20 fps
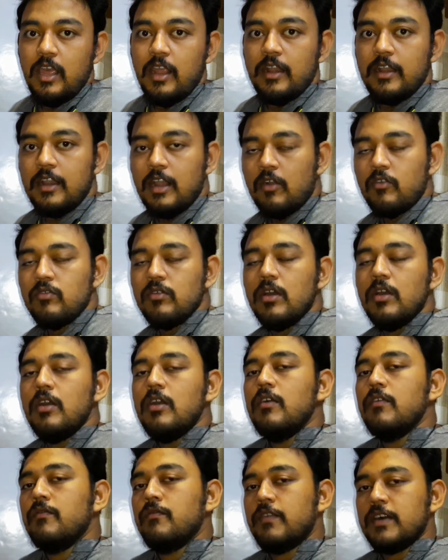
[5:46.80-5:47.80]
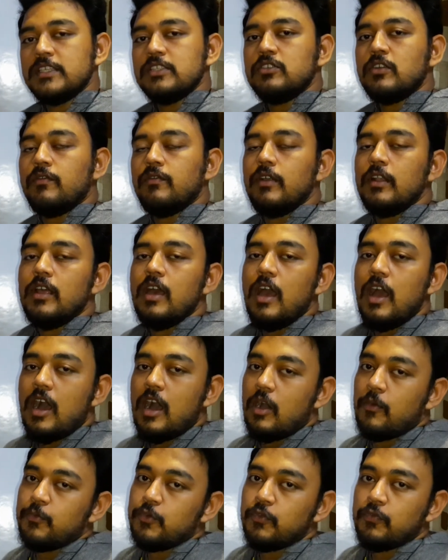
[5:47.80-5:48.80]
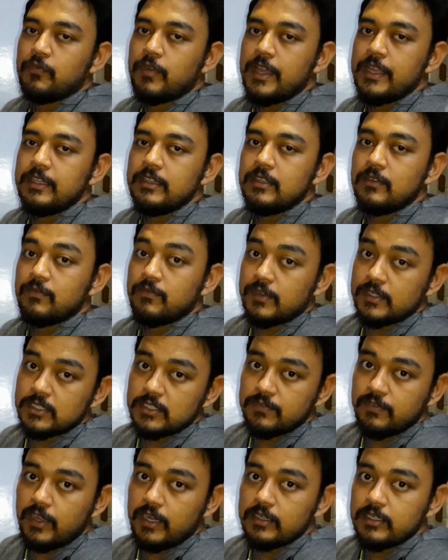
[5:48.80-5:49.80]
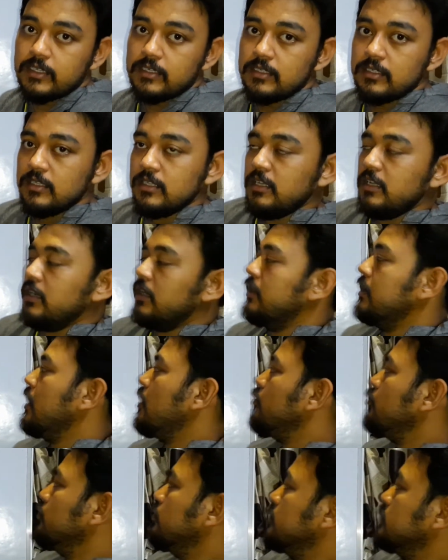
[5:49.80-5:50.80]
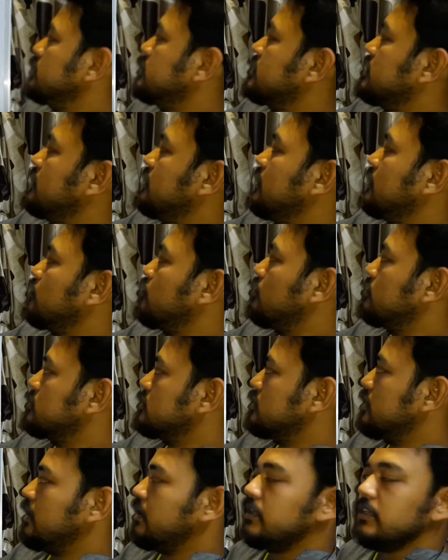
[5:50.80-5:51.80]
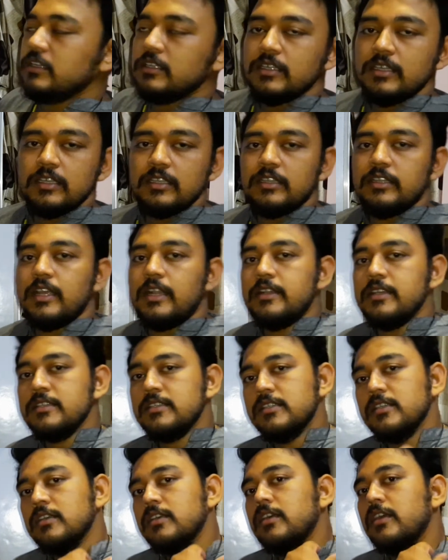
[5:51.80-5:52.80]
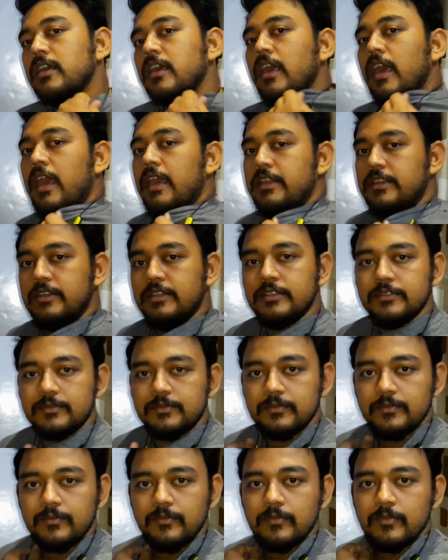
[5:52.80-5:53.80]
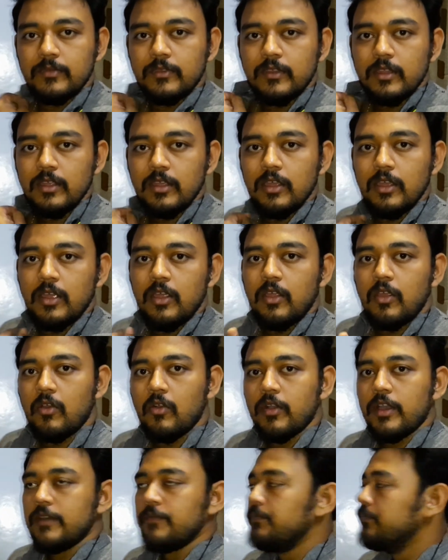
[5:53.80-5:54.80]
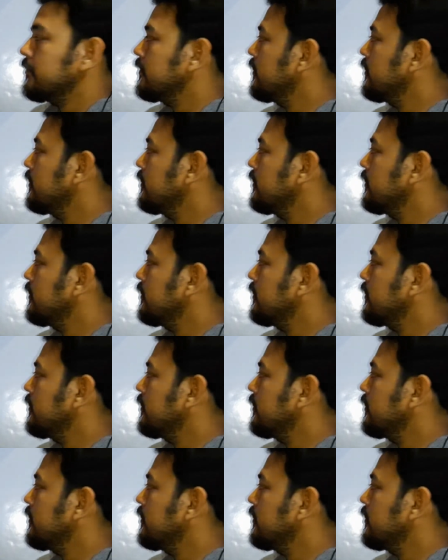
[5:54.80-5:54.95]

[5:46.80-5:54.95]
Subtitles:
Now first of all, how to find the first factor? Now we will see the constant, that is 8. Okay.